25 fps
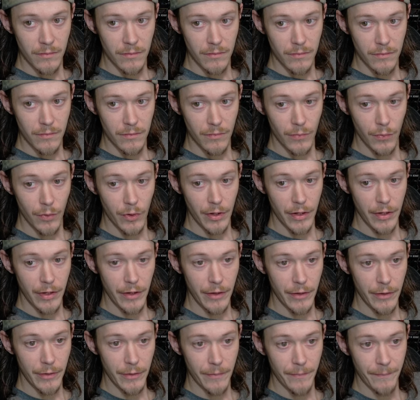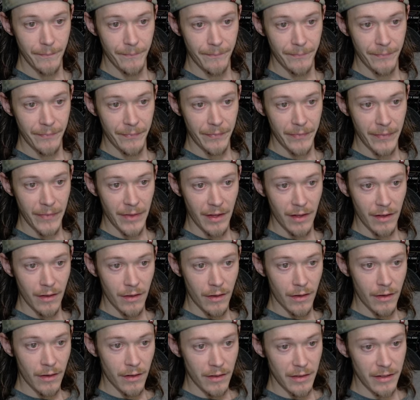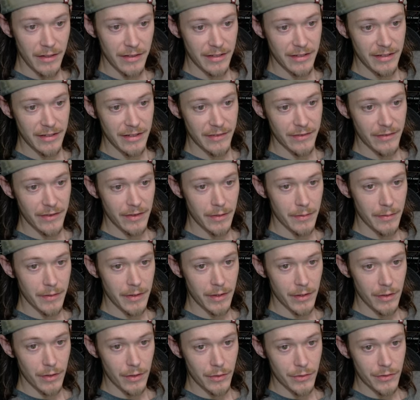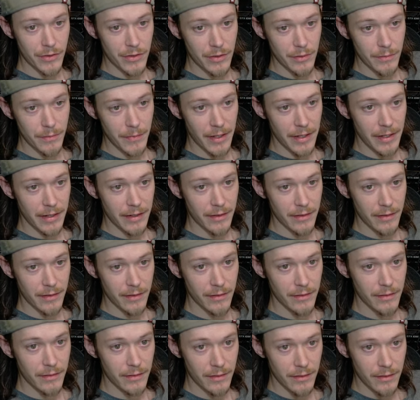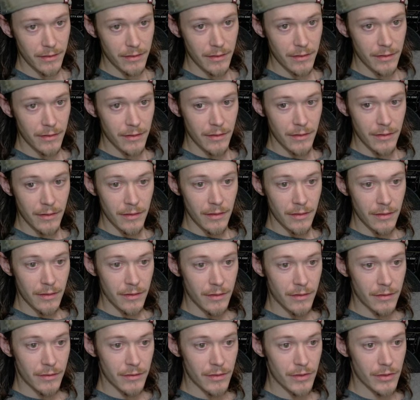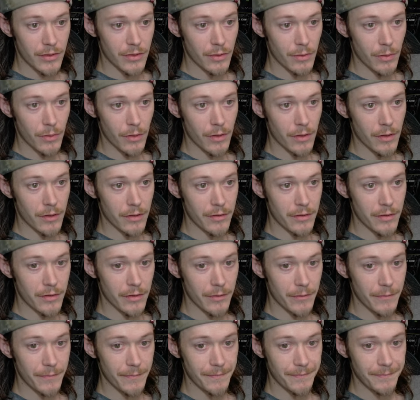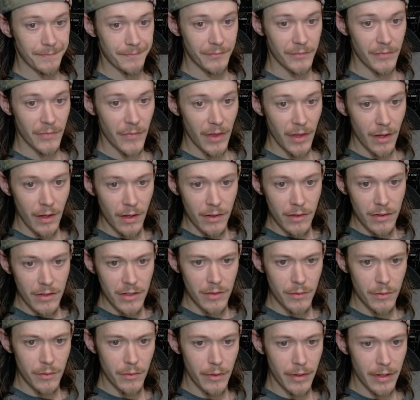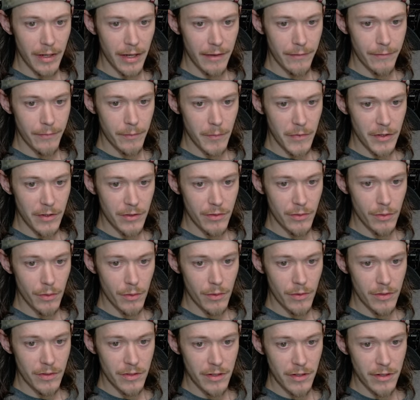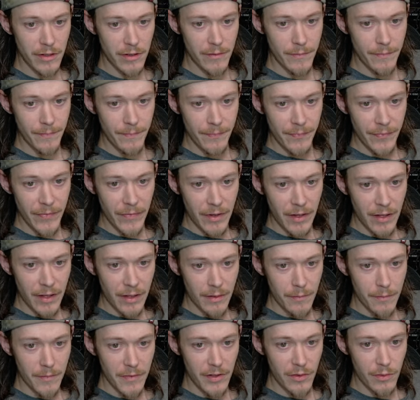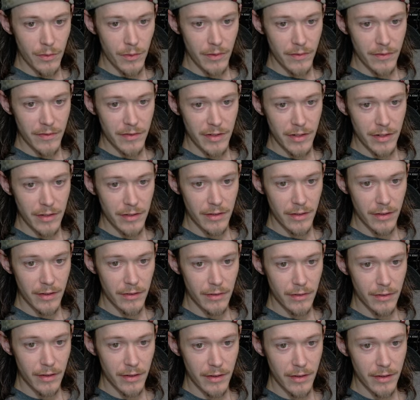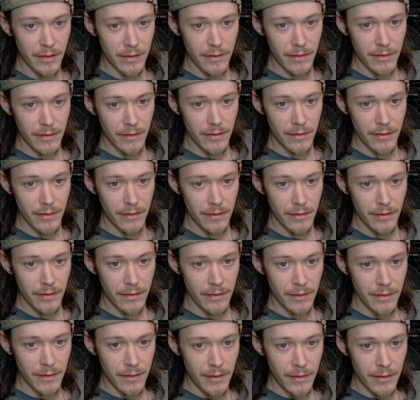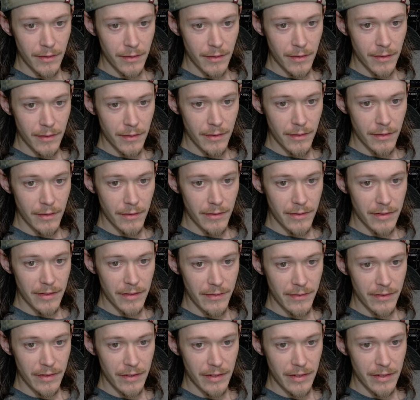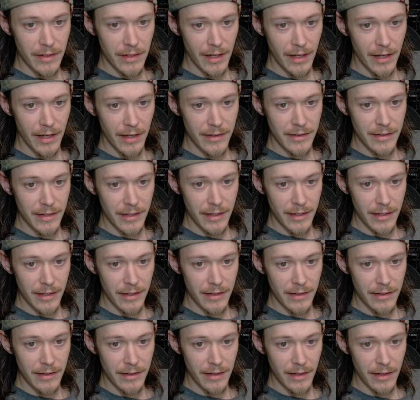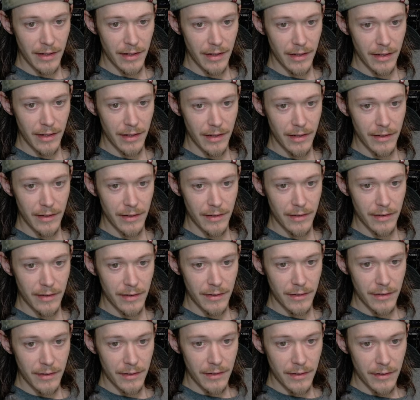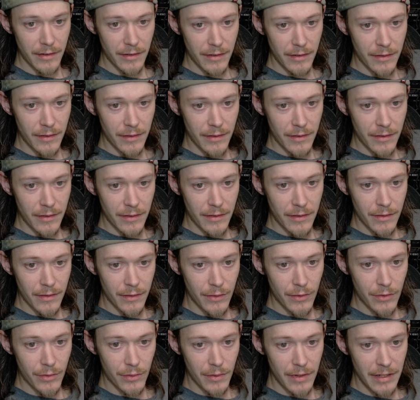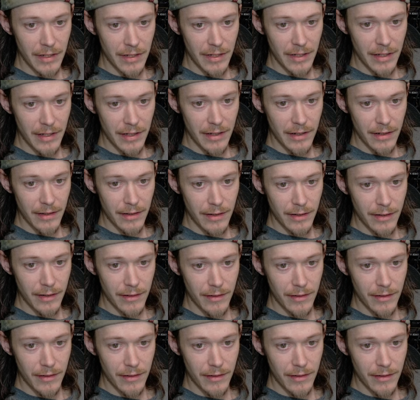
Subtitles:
well, you know, this isn't even going to be close to my score, so let's see what I got for my scores here. 12600 in it, 3070 Ti, 1080 Ti, no 2080 in it.